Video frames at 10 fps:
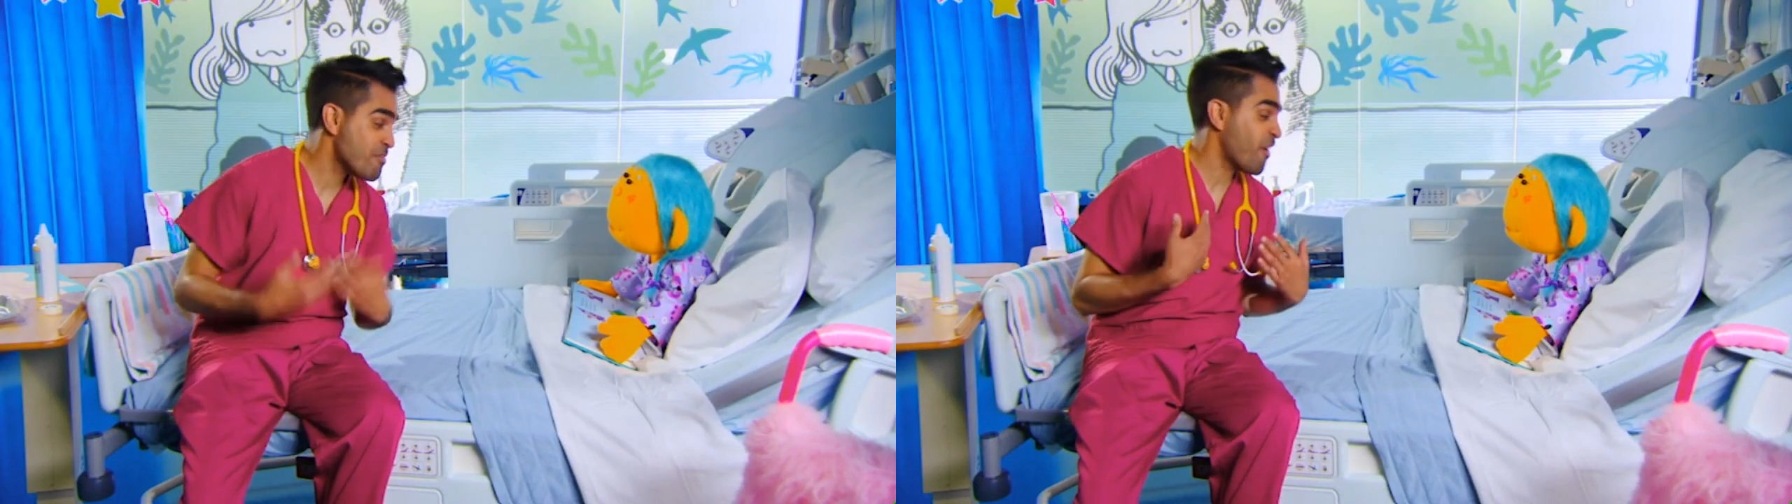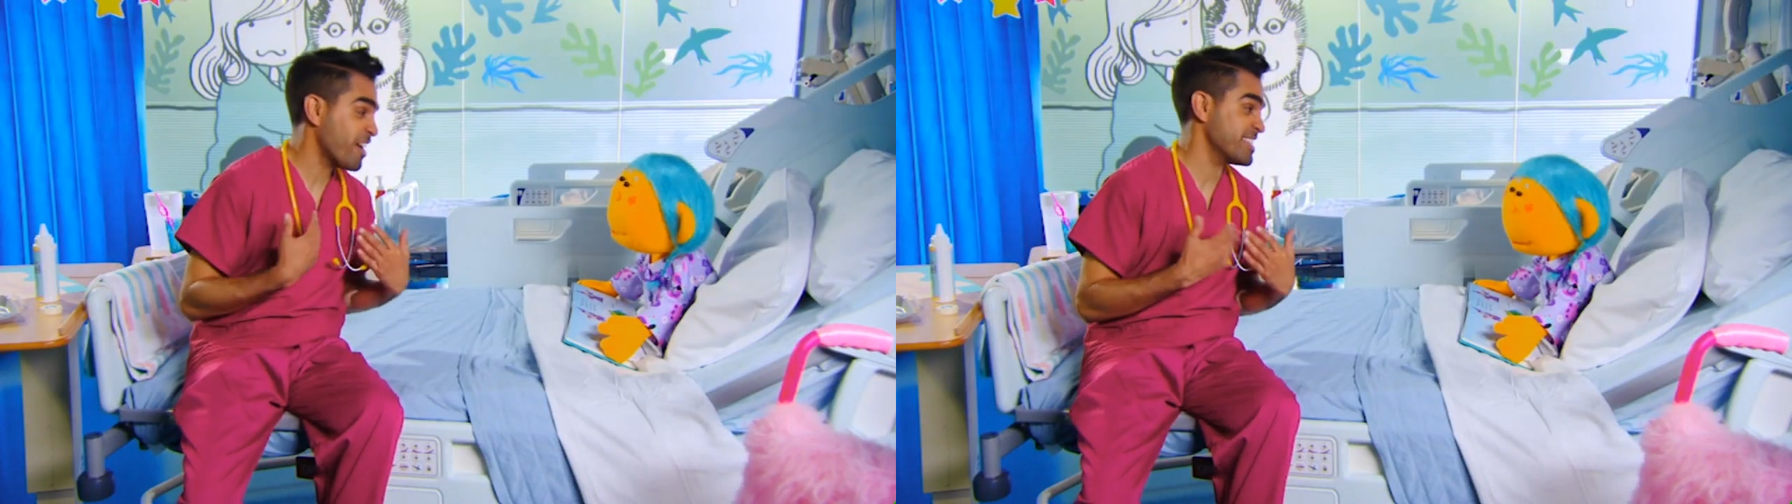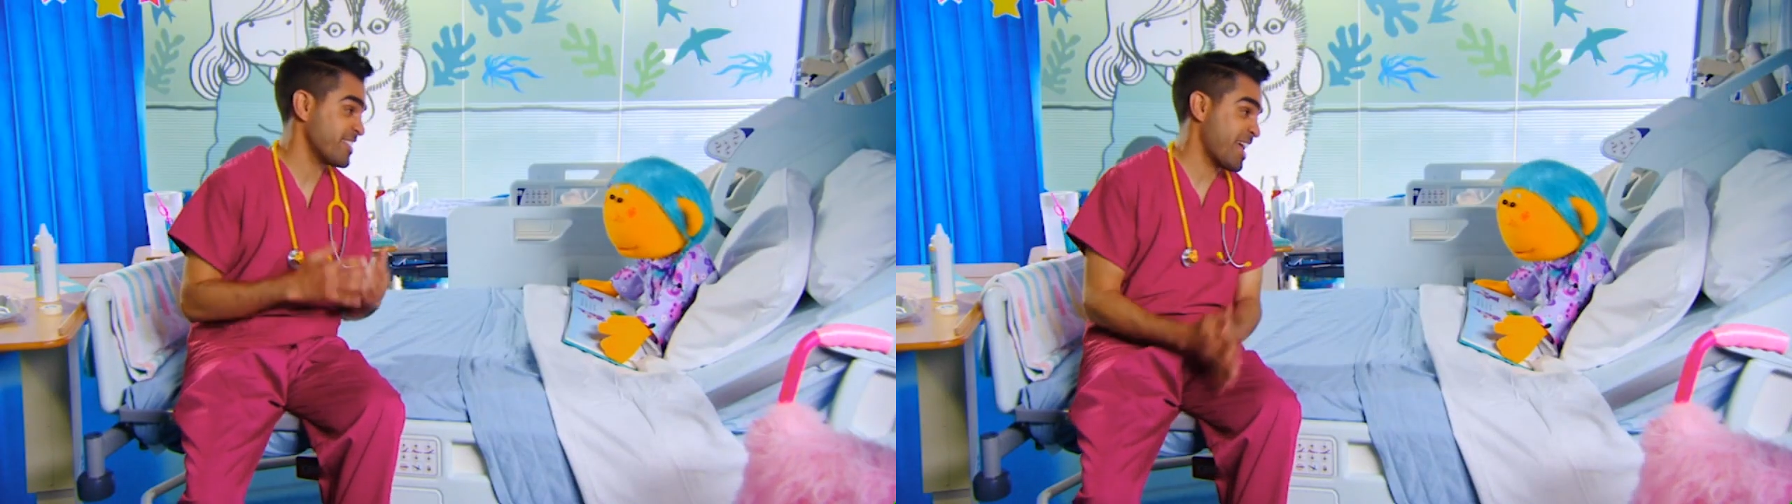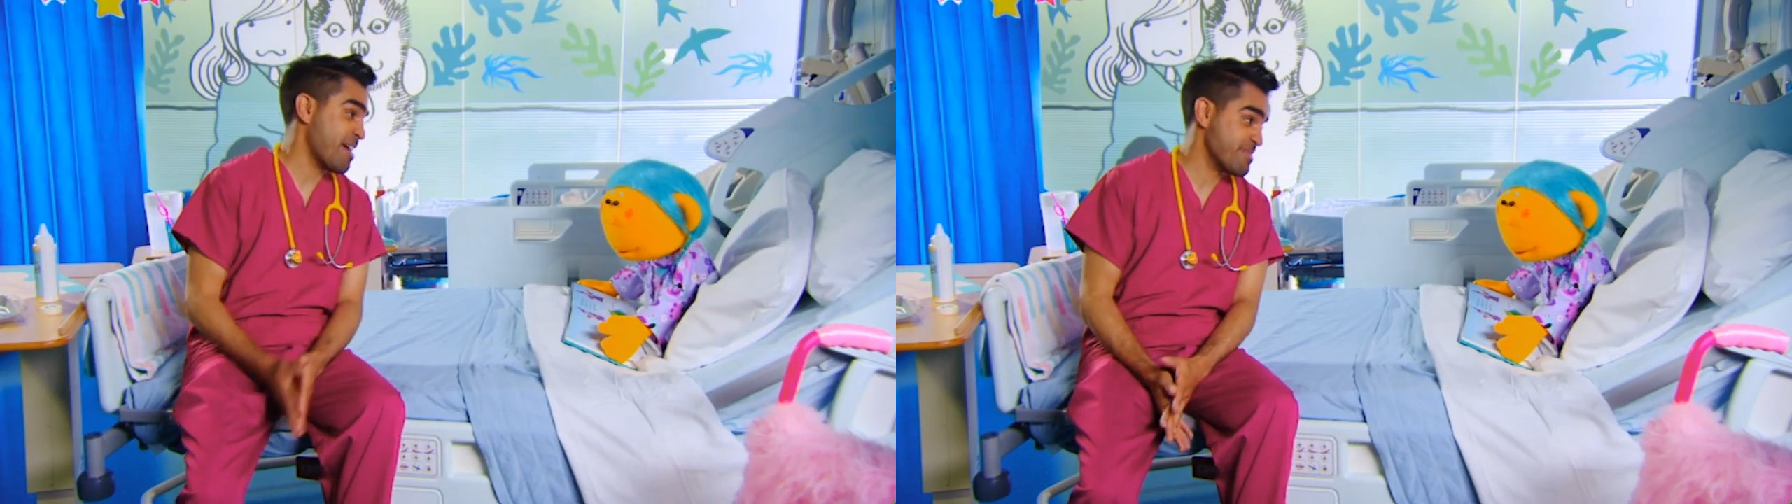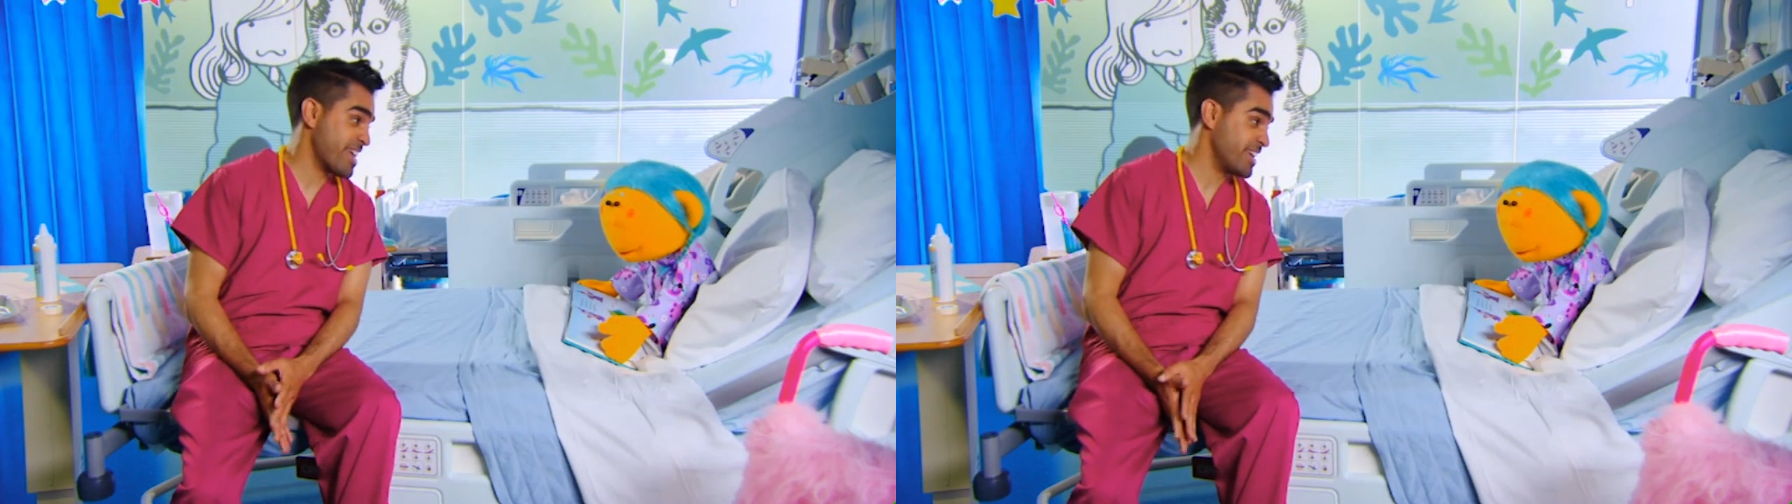fine as I
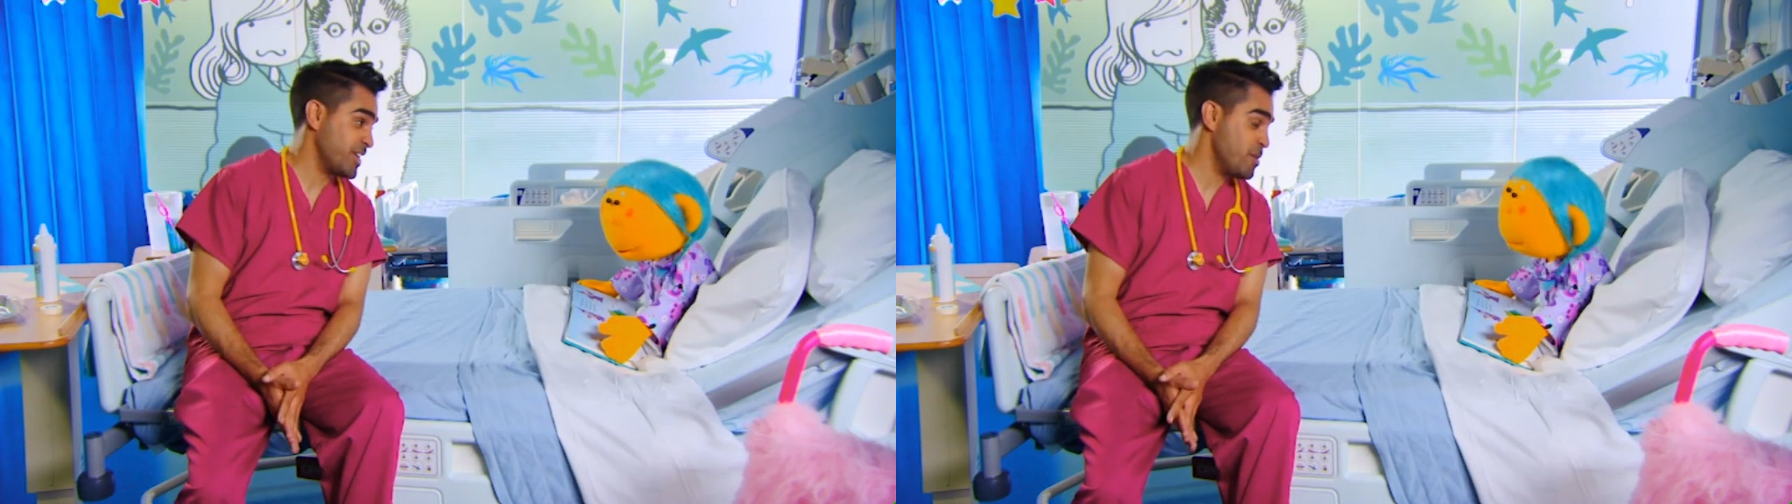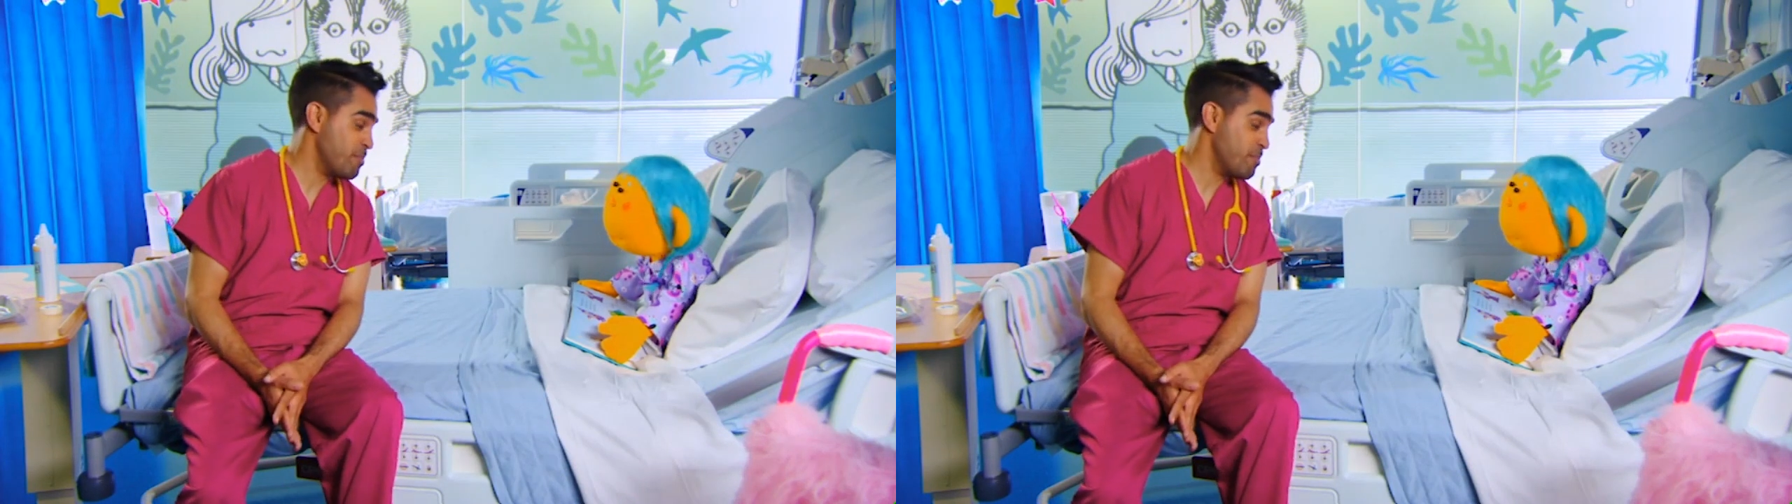am, thank you.